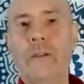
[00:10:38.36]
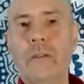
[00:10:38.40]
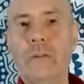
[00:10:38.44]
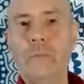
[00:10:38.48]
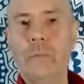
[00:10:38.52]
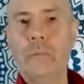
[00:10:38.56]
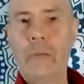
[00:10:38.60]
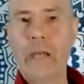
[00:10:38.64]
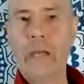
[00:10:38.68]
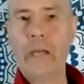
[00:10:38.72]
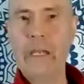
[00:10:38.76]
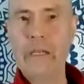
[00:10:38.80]

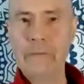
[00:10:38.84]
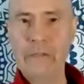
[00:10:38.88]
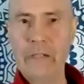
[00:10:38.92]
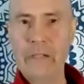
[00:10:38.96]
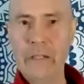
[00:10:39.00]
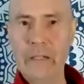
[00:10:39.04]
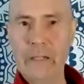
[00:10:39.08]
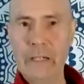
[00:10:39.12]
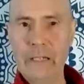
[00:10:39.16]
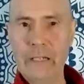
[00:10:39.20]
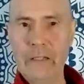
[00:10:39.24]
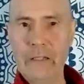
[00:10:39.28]
You may
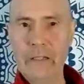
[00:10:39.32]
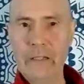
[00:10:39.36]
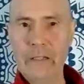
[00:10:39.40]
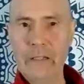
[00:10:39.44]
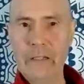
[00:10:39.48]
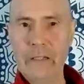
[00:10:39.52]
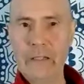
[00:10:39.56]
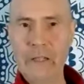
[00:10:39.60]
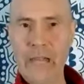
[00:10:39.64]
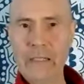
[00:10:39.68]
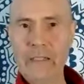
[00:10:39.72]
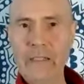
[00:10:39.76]
feel it
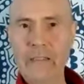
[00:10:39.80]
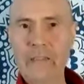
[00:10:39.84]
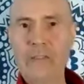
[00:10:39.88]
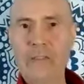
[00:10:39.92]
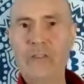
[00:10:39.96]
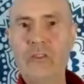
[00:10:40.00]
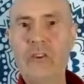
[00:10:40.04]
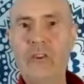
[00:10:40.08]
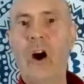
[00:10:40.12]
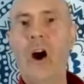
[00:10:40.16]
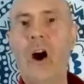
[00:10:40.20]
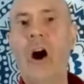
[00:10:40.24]
connecting to
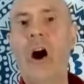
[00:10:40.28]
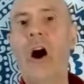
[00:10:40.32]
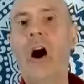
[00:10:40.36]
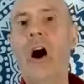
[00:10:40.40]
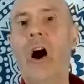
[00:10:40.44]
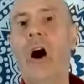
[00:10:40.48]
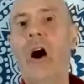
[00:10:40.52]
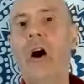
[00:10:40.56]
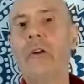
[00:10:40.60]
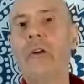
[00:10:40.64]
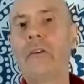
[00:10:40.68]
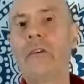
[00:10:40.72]
your
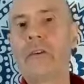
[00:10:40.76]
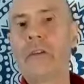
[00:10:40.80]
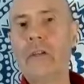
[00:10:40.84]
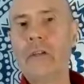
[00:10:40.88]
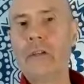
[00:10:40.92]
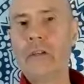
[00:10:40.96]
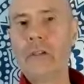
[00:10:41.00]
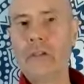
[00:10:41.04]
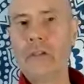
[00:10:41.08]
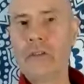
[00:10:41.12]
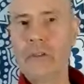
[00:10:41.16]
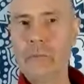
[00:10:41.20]
heart.
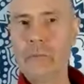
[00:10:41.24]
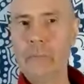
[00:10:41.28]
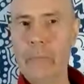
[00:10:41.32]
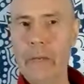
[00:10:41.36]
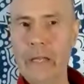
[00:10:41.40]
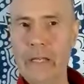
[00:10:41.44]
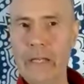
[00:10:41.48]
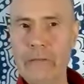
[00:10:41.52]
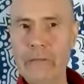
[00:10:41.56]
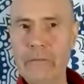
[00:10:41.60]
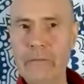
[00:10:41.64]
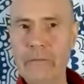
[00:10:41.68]
You
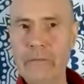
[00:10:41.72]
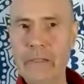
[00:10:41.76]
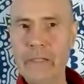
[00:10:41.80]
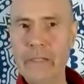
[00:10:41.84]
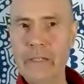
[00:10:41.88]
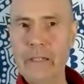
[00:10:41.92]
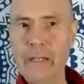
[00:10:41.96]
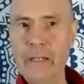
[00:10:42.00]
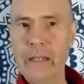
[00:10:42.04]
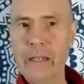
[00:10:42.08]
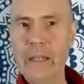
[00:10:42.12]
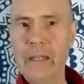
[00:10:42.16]
may
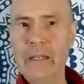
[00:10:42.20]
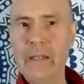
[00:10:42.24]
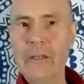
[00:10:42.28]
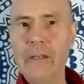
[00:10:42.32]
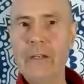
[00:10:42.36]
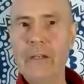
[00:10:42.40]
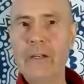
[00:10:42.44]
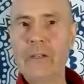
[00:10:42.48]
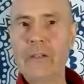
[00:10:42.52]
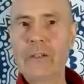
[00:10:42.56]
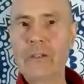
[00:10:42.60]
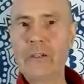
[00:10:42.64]
feel it
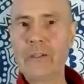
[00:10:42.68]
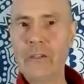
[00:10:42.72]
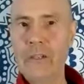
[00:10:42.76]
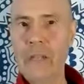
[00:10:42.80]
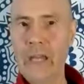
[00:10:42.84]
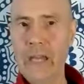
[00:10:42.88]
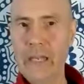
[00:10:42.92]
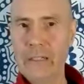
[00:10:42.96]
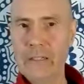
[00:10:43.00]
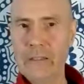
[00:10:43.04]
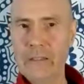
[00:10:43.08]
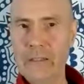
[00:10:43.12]

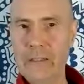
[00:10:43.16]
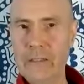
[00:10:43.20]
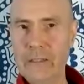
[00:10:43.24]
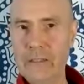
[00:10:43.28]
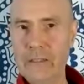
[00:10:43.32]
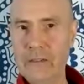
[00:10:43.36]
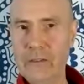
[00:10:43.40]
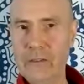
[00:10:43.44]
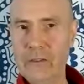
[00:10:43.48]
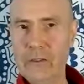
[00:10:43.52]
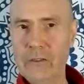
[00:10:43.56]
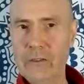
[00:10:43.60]

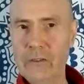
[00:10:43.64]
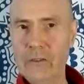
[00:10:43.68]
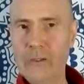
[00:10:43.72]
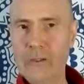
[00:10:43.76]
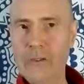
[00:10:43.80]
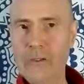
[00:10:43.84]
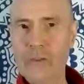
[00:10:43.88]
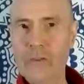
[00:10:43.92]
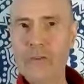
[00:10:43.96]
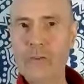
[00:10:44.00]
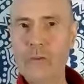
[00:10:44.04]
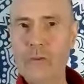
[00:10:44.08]
connecting
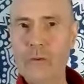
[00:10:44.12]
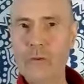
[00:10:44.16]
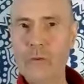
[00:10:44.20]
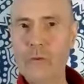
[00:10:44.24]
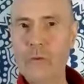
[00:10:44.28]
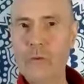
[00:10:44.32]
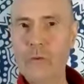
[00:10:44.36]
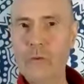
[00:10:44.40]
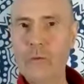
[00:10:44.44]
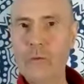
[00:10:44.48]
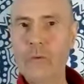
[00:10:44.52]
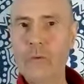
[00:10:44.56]

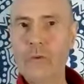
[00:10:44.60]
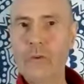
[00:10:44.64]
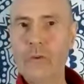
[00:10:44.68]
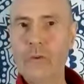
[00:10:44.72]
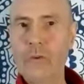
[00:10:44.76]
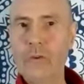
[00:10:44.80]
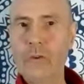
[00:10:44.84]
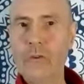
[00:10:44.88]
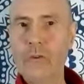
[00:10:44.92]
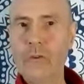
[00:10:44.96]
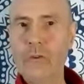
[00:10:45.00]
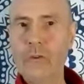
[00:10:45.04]
to
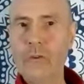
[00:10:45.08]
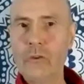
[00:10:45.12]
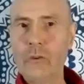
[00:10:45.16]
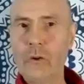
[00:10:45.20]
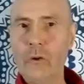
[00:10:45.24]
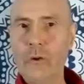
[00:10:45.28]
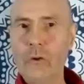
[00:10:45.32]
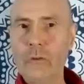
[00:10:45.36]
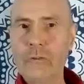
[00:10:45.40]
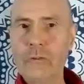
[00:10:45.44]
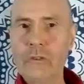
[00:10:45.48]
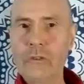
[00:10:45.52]

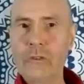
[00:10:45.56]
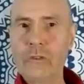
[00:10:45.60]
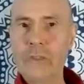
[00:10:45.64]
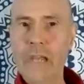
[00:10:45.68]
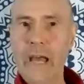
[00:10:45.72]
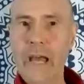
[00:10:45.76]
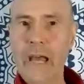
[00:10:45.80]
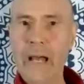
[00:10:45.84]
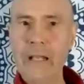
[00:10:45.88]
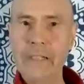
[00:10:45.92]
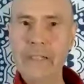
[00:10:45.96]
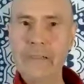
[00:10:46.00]
your
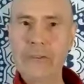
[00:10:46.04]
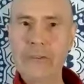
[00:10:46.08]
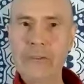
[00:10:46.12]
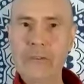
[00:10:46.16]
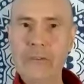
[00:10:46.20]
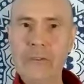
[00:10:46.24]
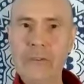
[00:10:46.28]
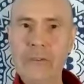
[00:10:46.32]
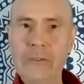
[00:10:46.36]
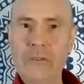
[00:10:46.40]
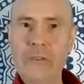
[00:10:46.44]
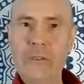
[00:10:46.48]

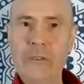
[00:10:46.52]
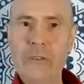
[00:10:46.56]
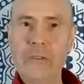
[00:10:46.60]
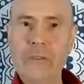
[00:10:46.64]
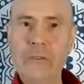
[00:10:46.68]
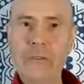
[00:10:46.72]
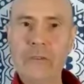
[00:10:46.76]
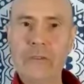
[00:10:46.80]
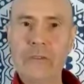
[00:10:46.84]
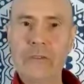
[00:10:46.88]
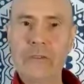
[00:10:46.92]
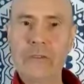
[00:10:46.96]
chalice
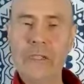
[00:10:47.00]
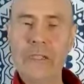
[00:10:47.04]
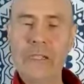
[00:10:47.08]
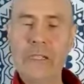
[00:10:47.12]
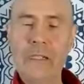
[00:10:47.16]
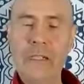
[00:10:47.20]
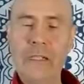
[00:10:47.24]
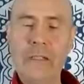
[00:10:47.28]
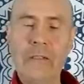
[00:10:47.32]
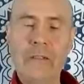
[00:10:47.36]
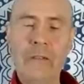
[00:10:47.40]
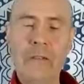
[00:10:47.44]
and
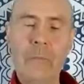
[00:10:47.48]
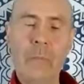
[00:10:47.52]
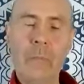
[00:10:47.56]
seed.